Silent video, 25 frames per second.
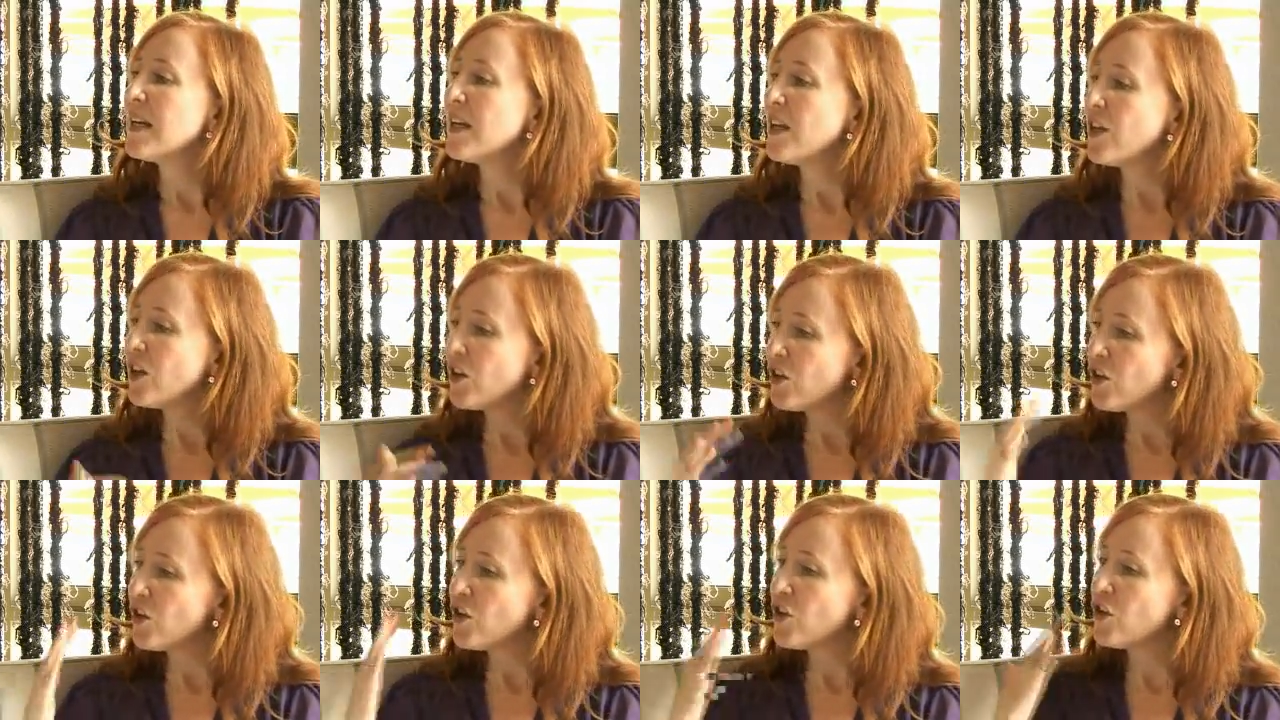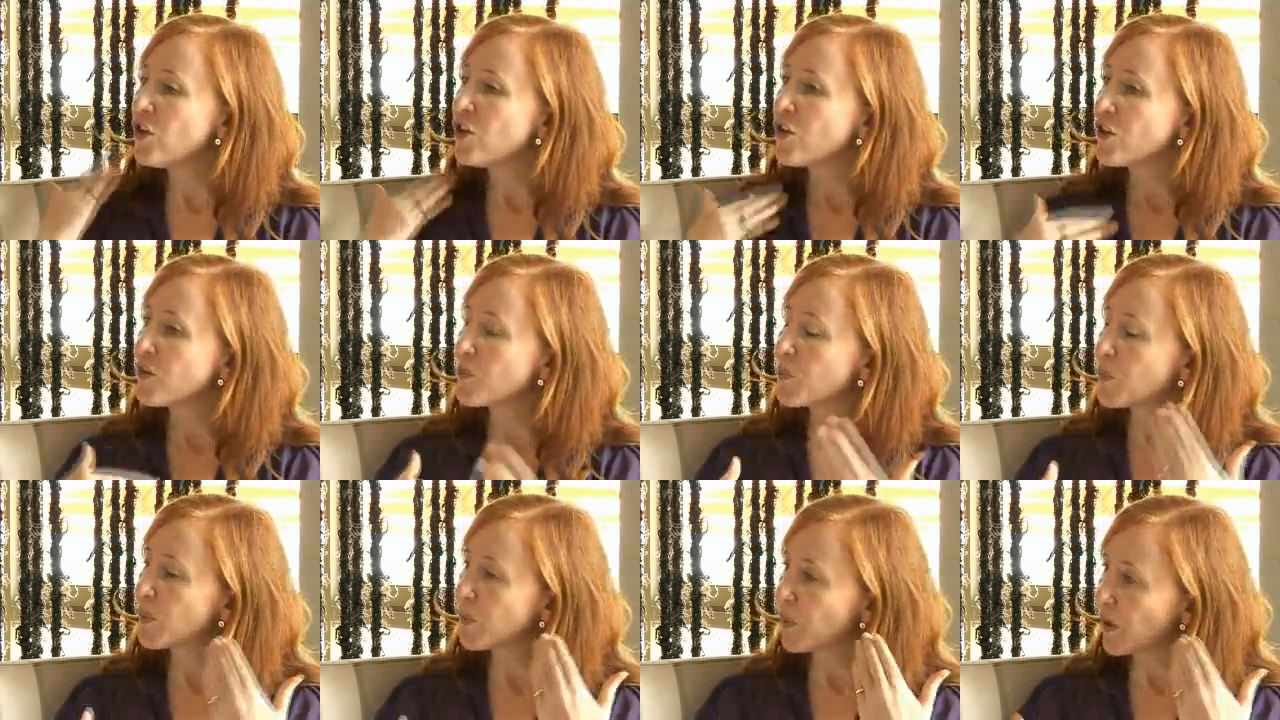
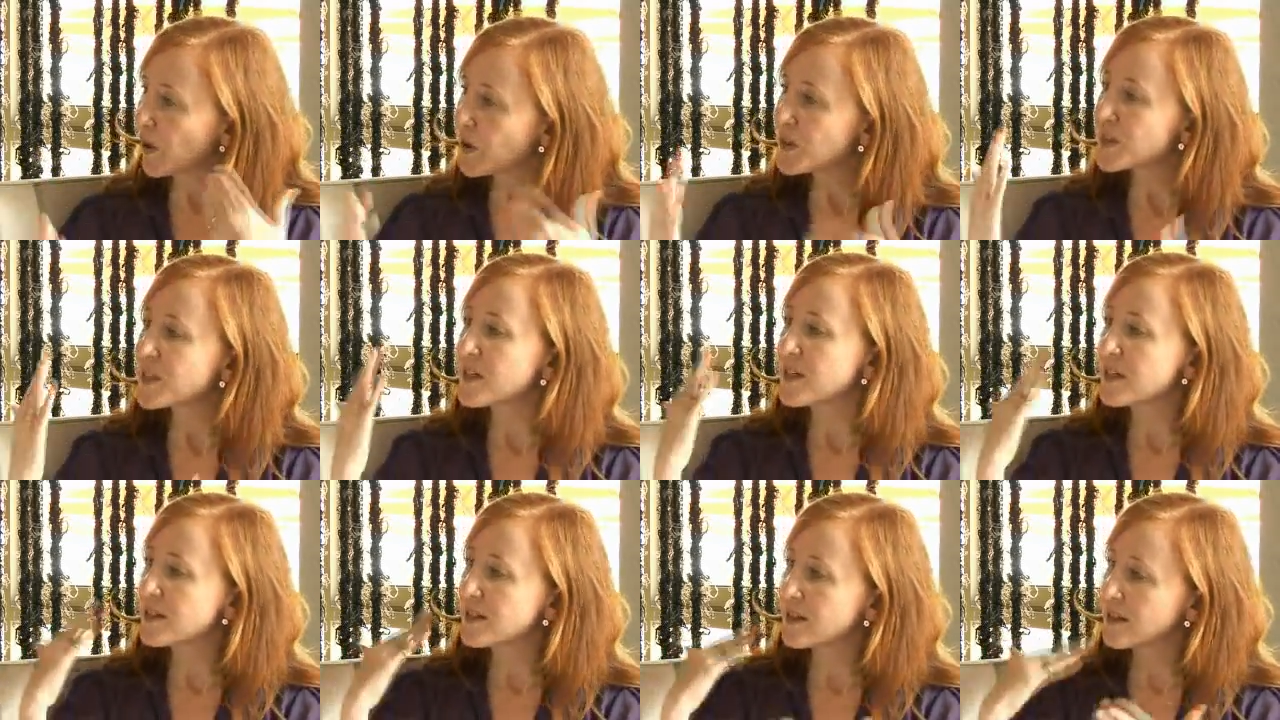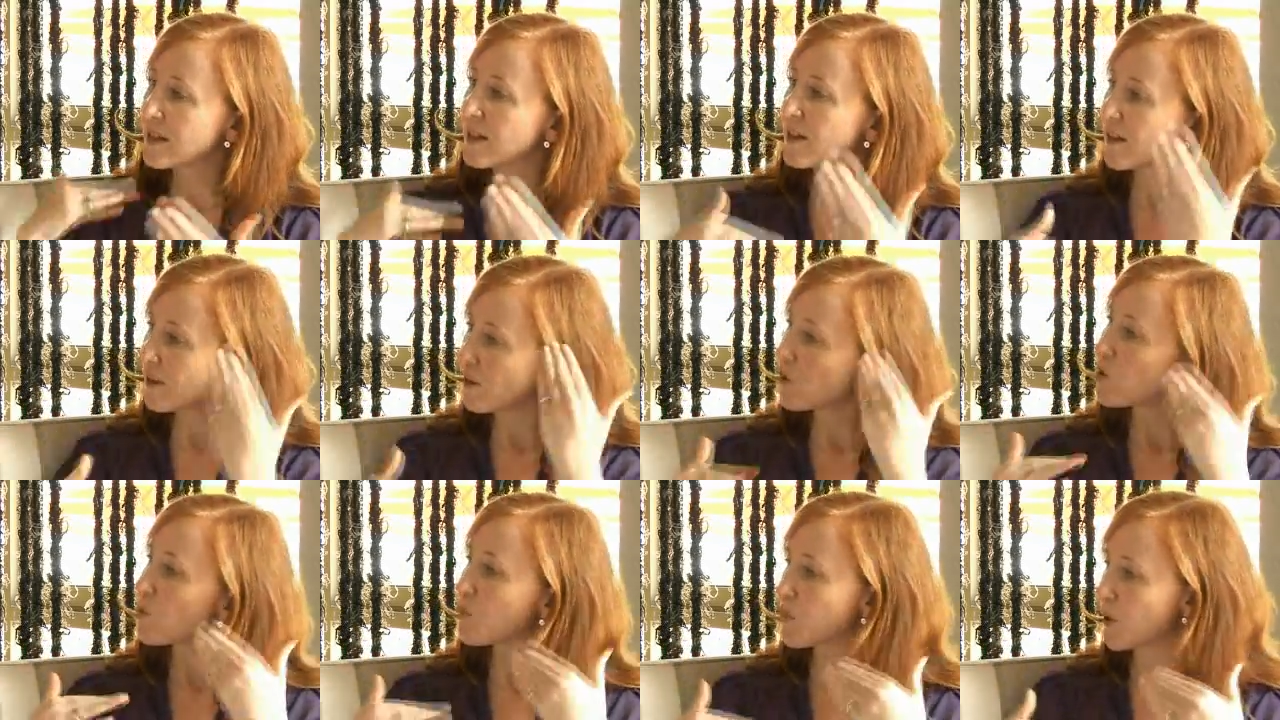
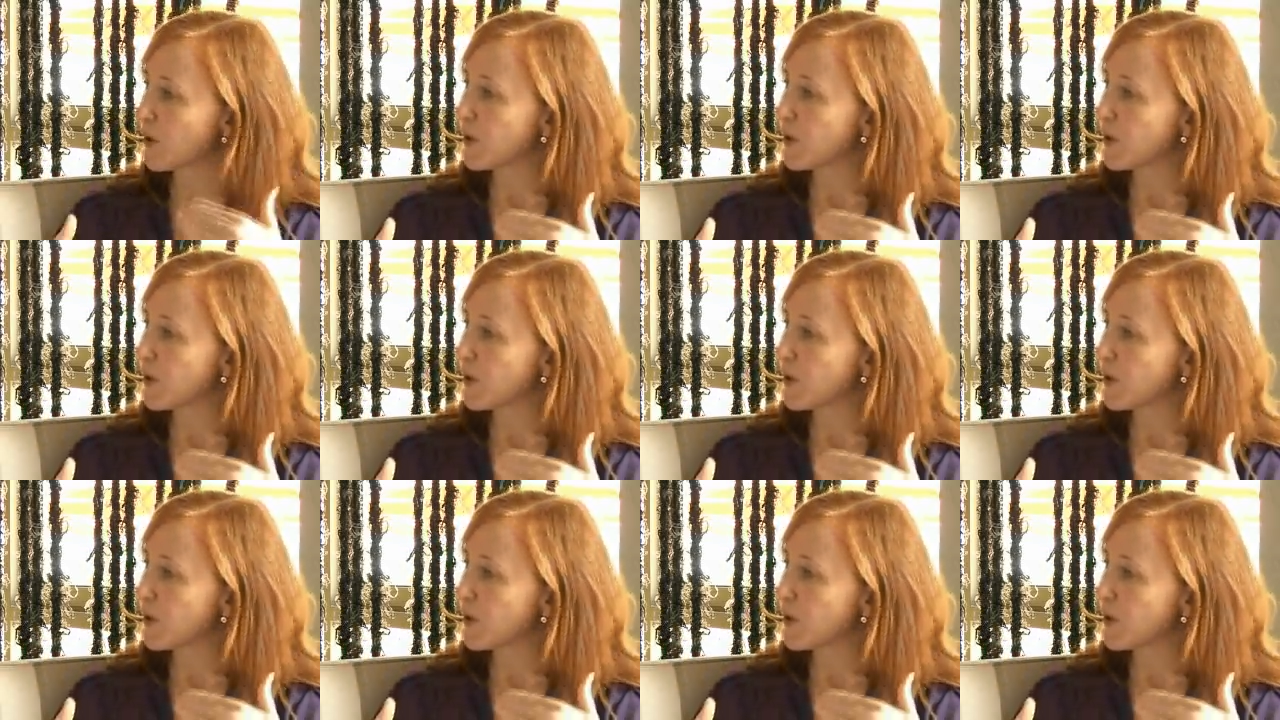the thought